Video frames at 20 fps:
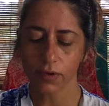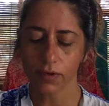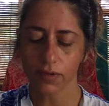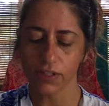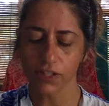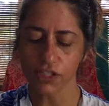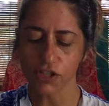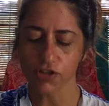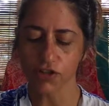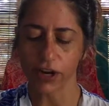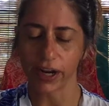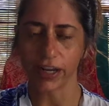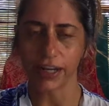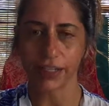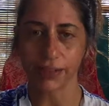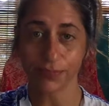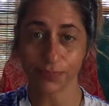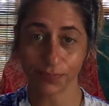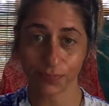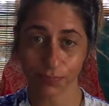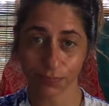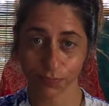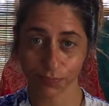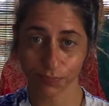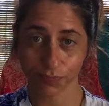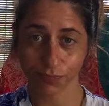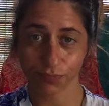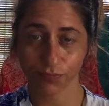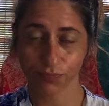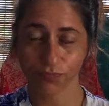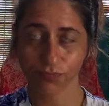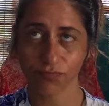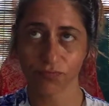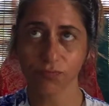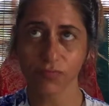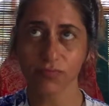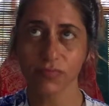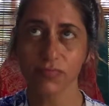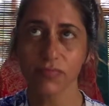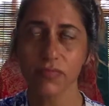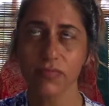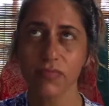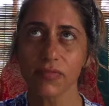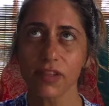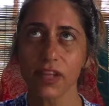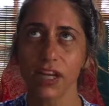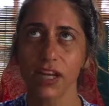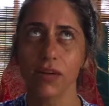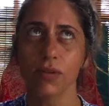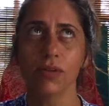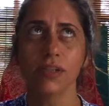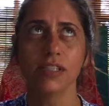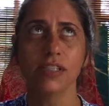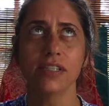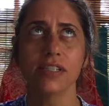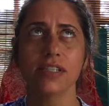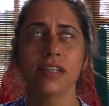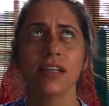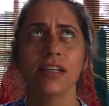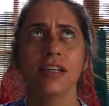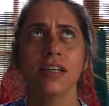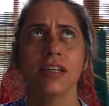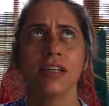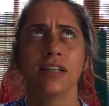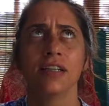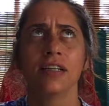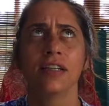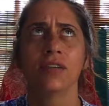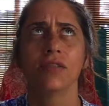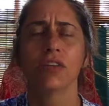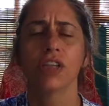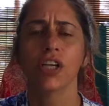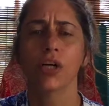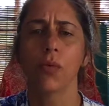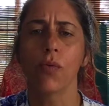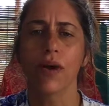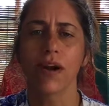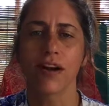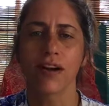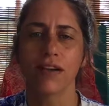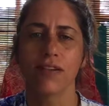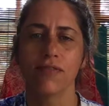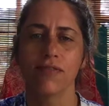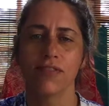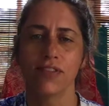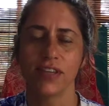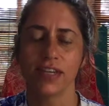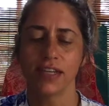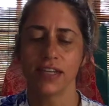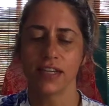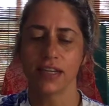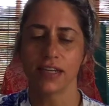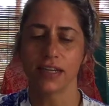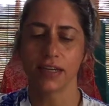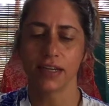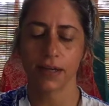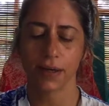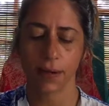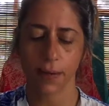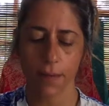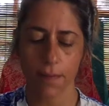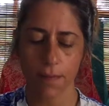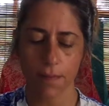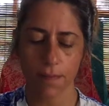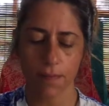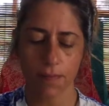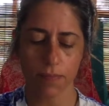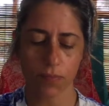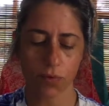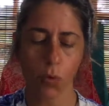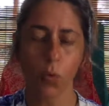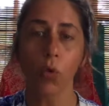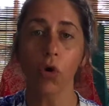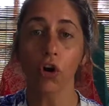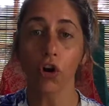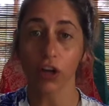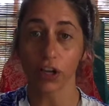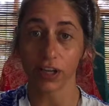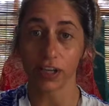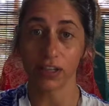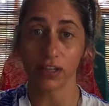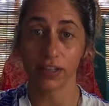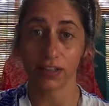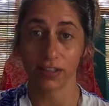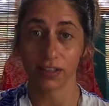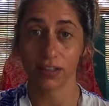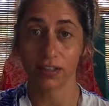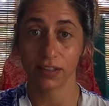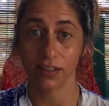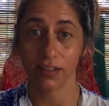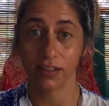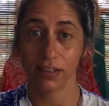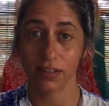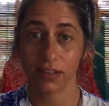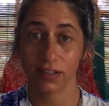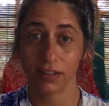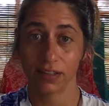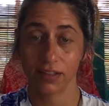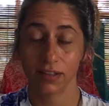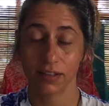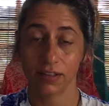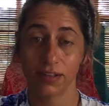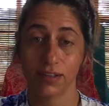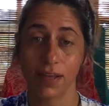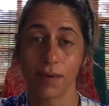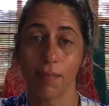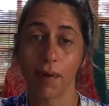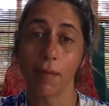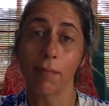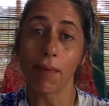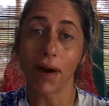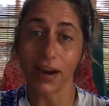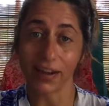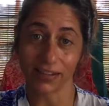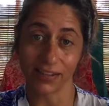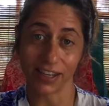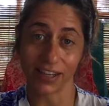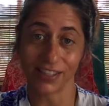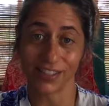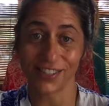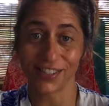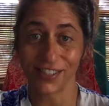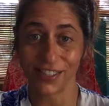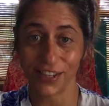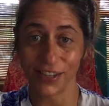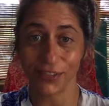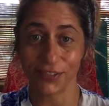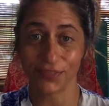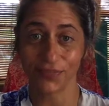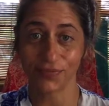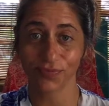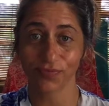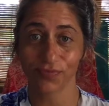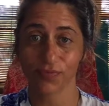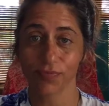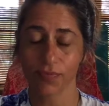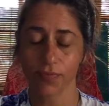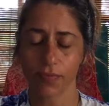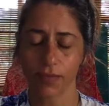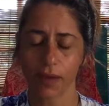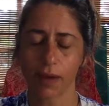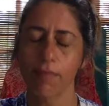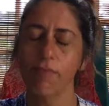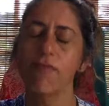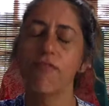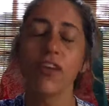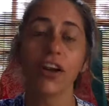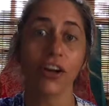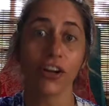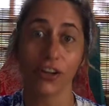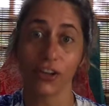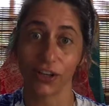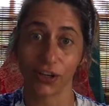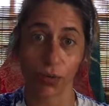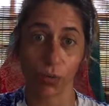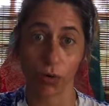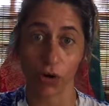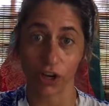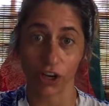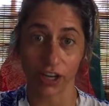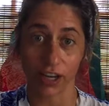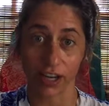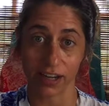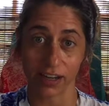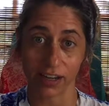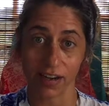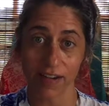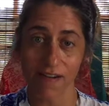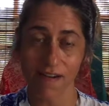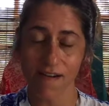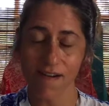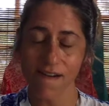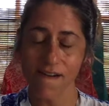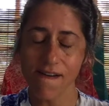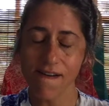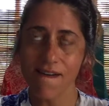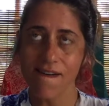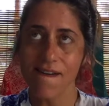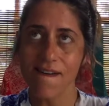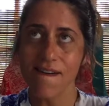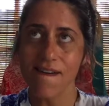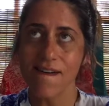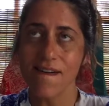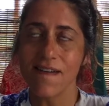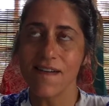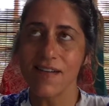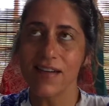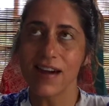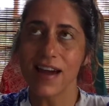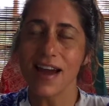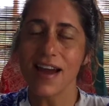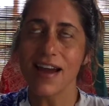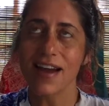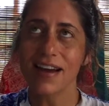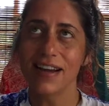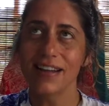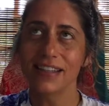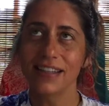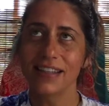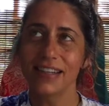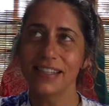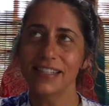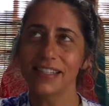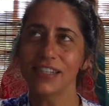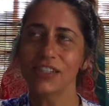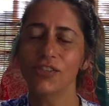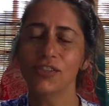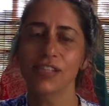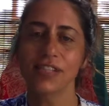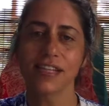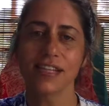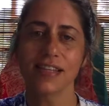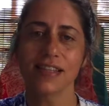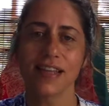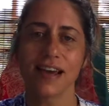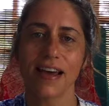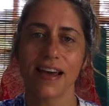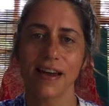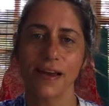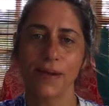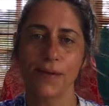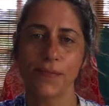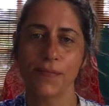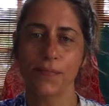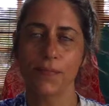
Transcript: this training, I was really aware of the worry that my mind likes to do. I'm very good at worrying. And it's interesting that